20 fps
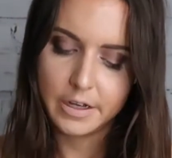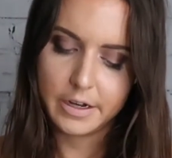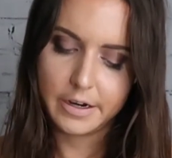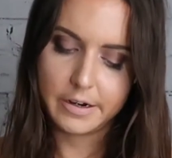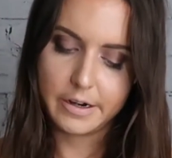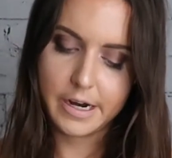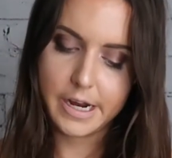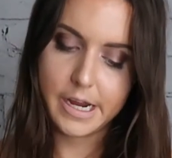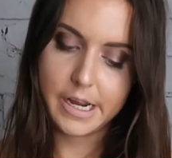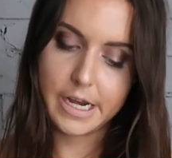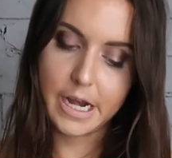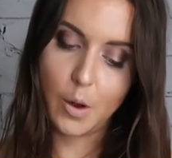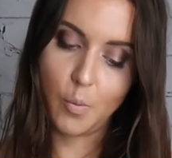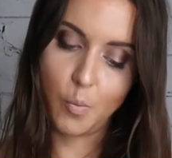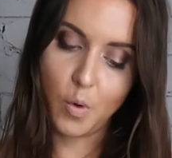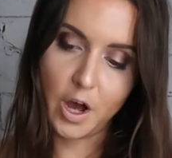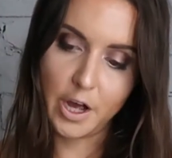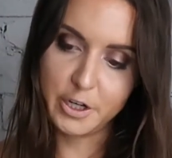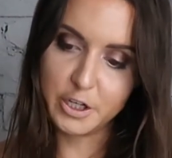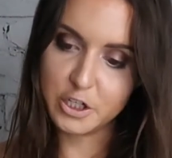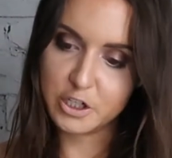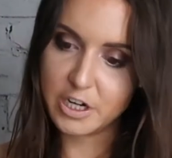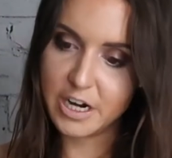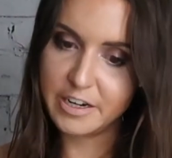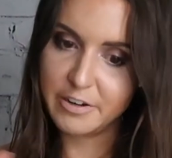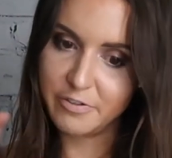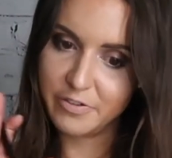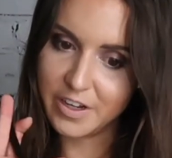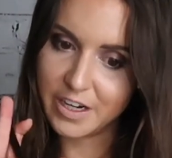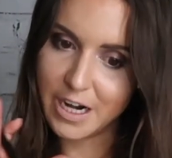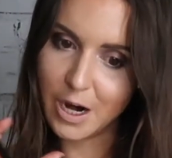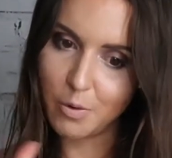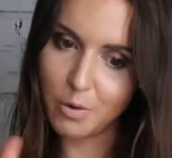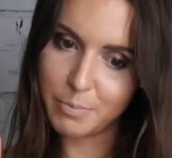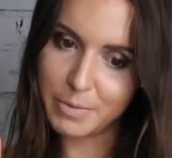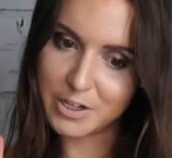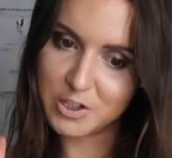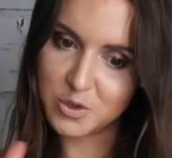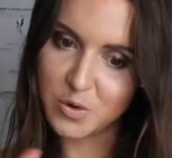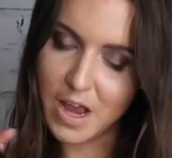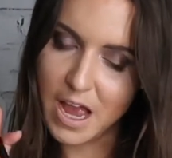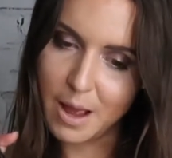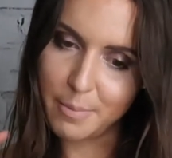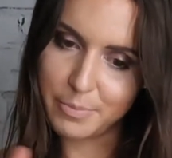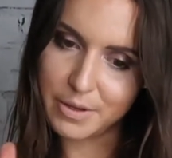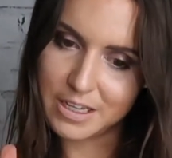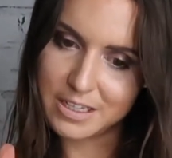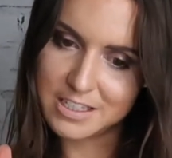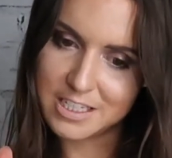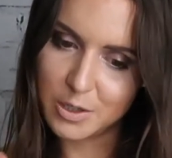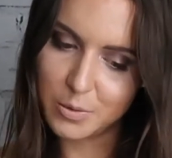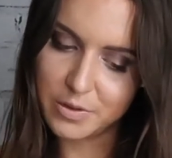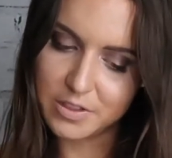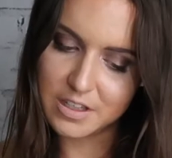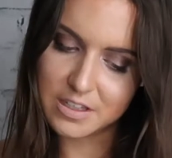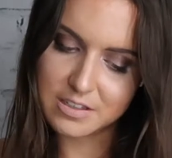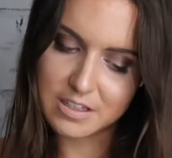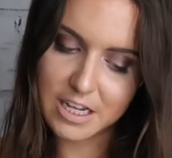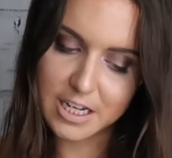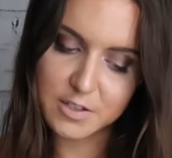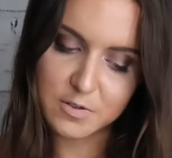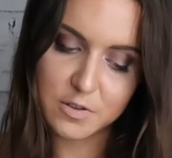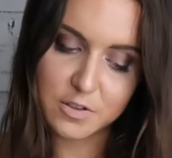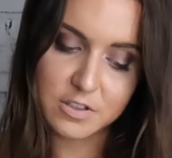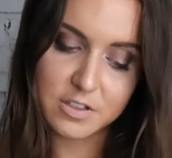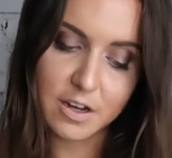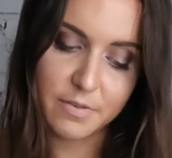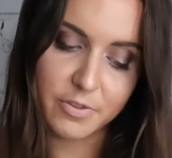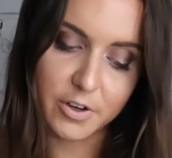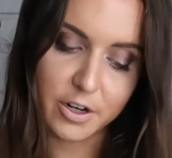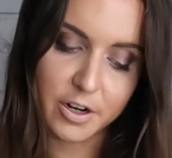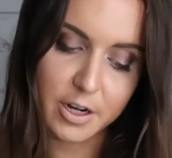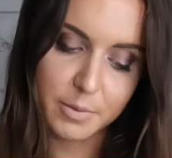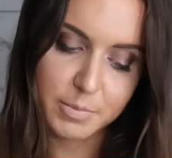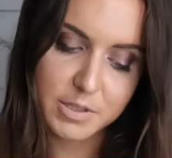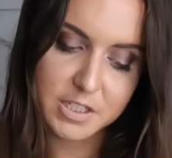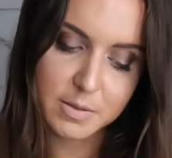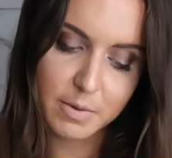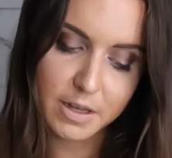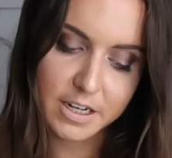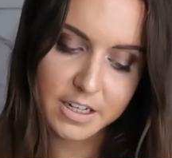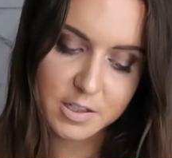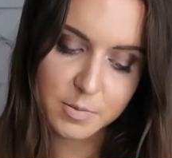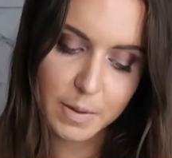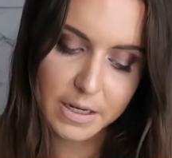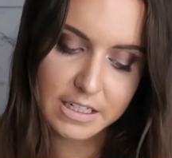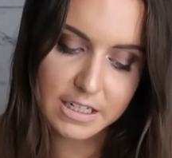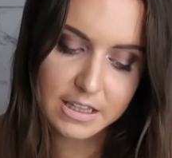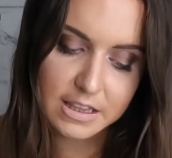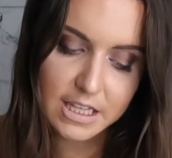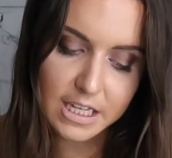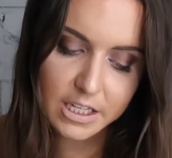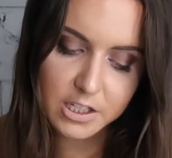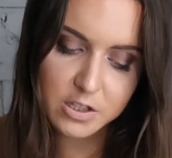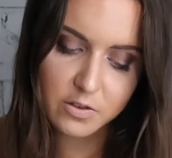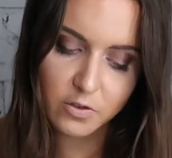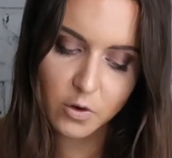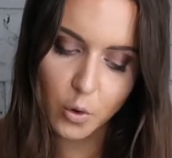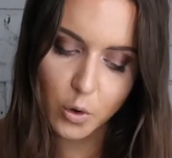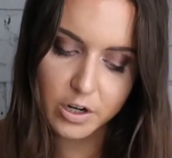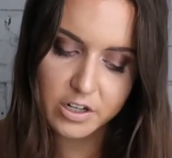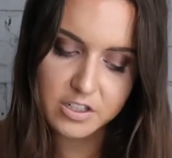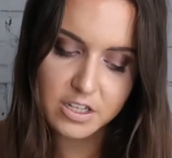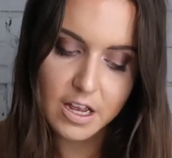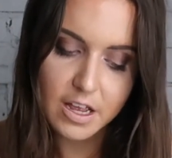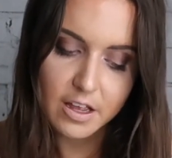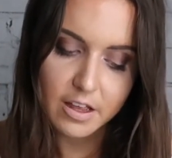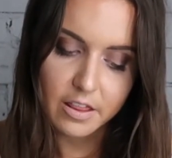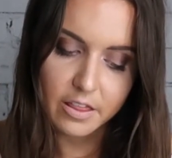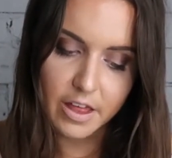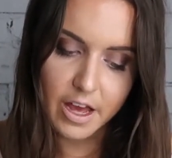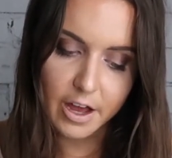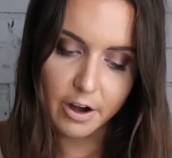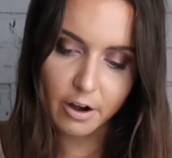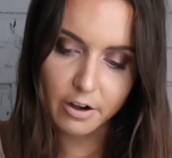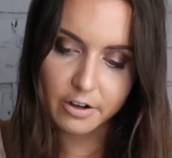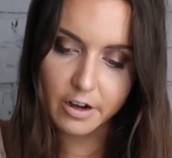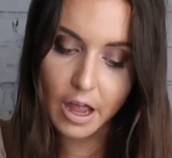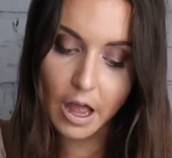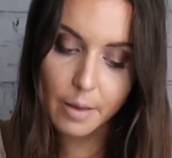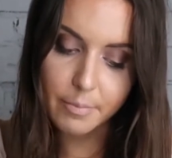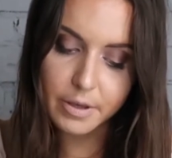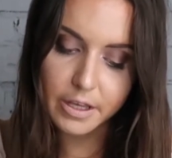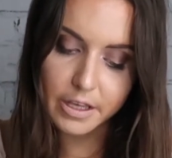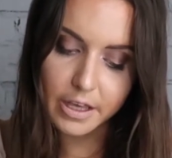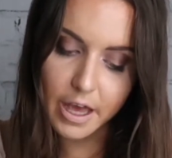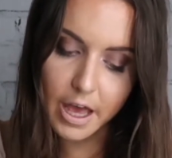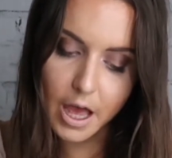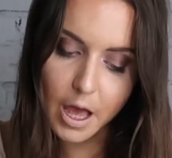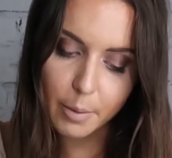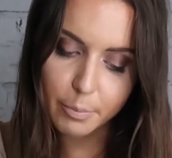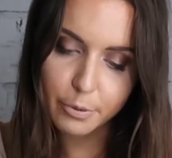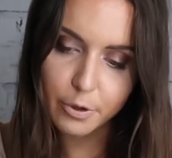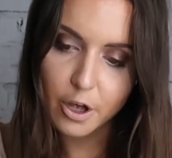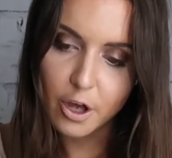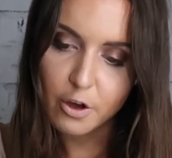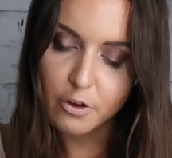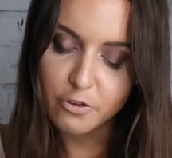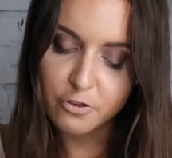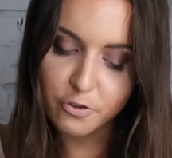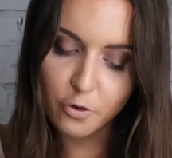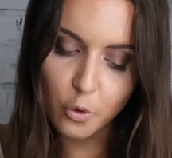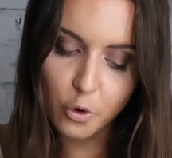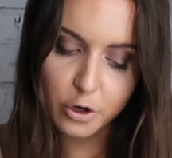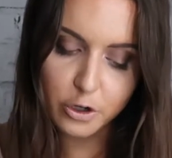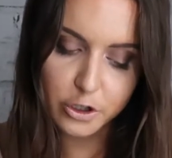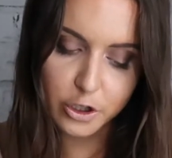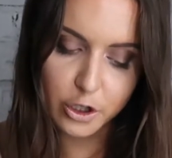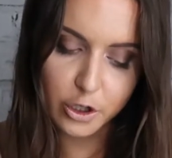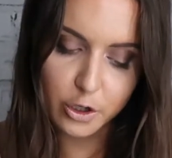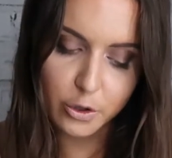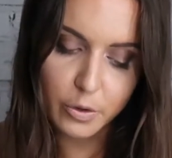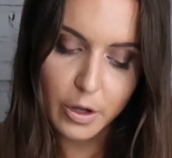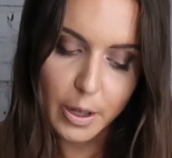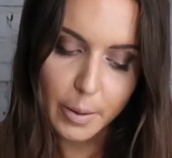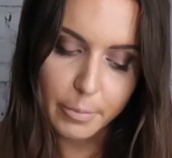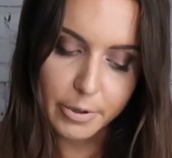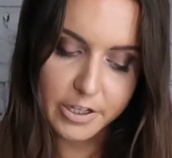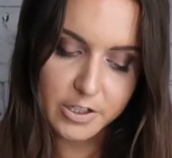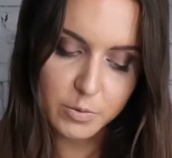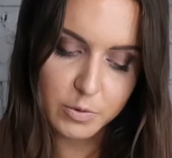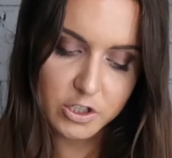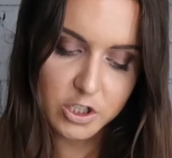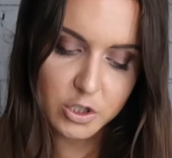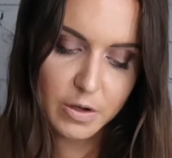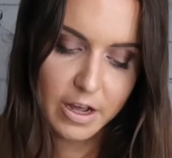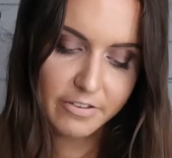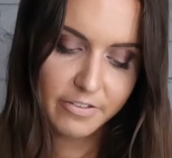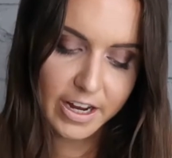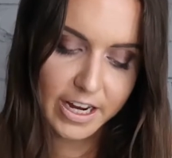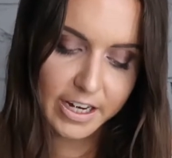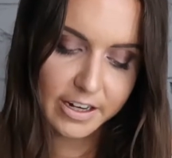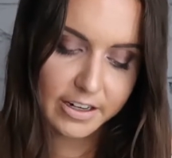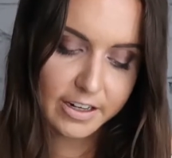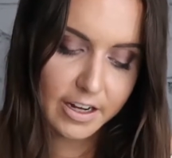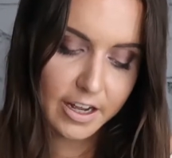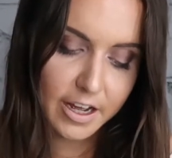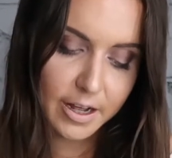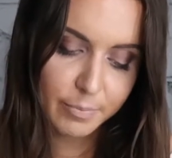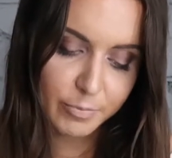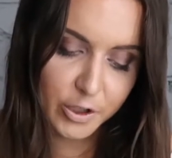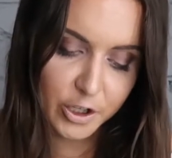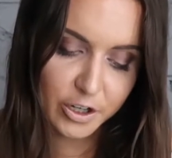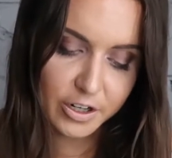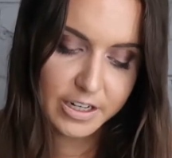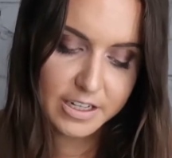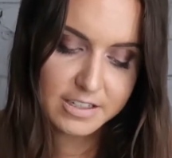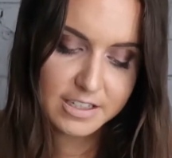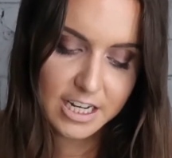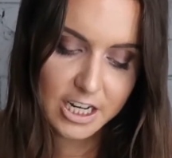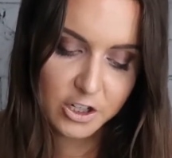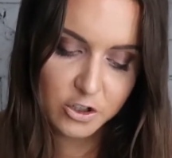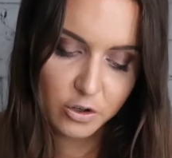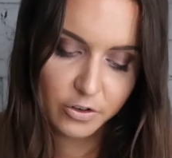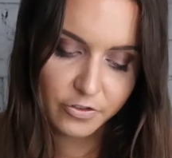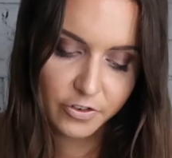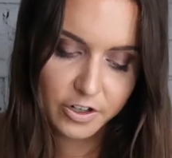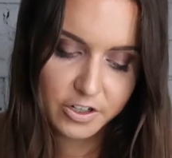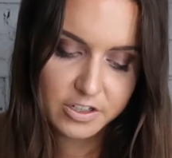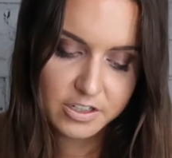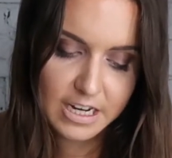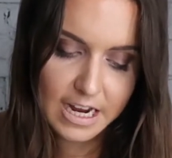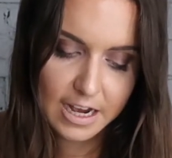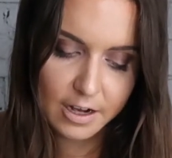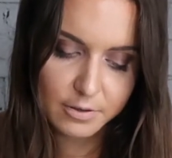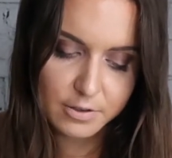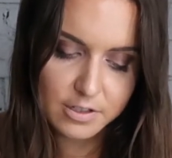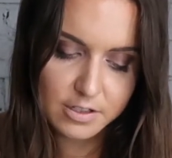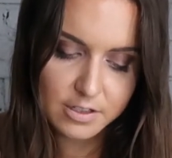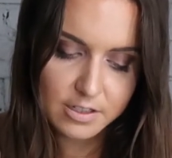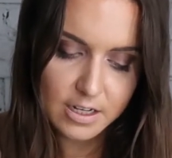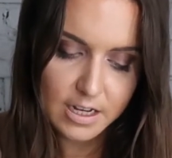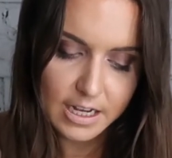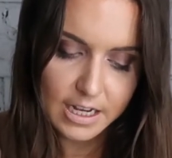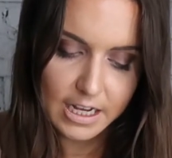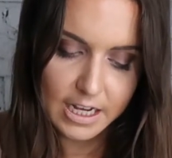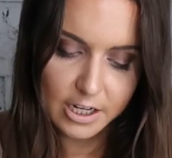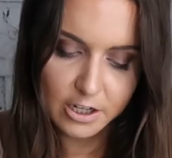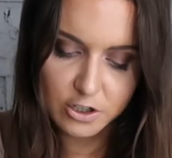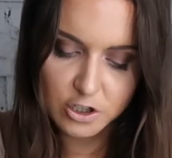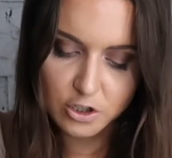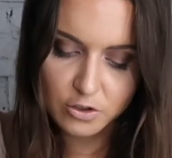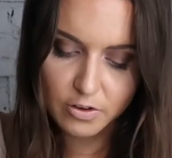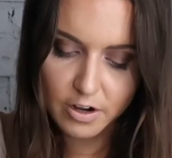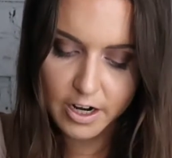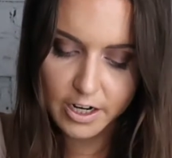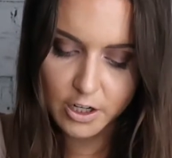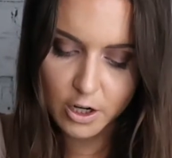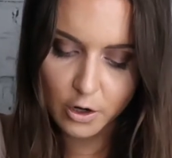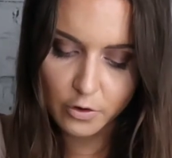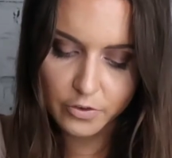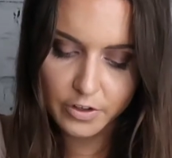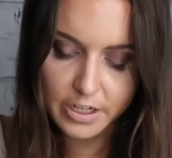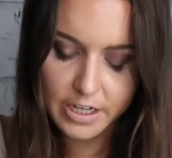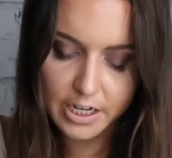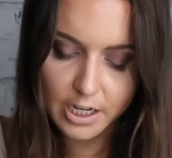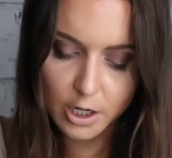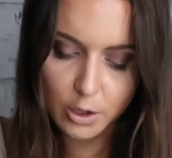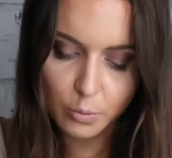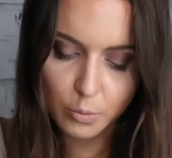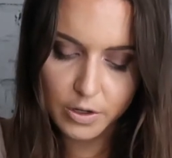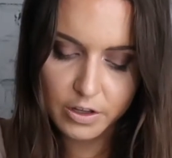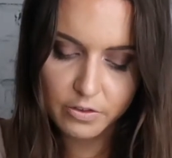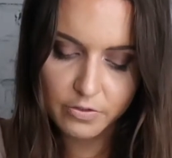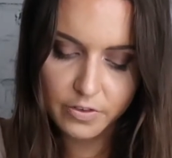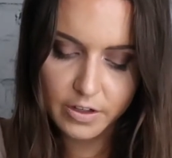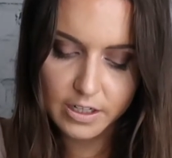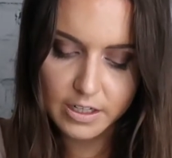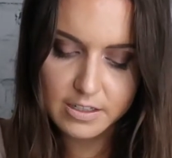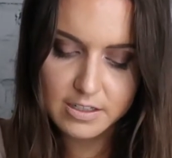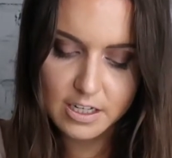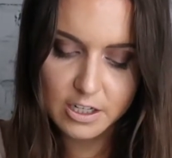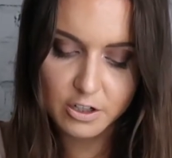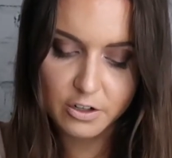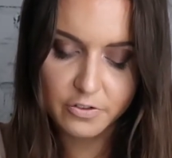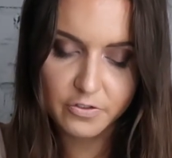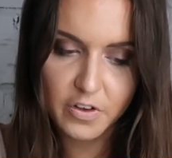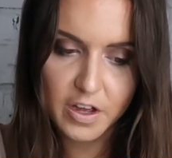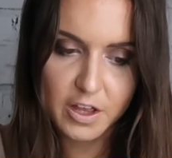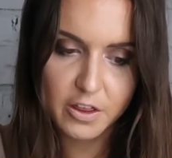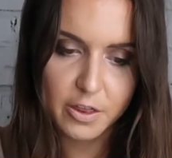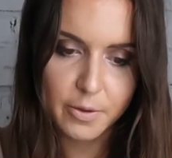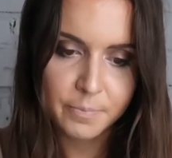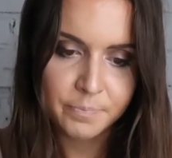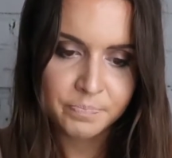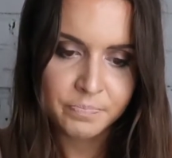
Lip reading: All right, now while you're trying to figure out what makes you happy and deal these last few stuff, there could be some unexpected things, of course, that are coming up for you, because we do have Uranus in your first house and a trine over here with Venus in your fifth.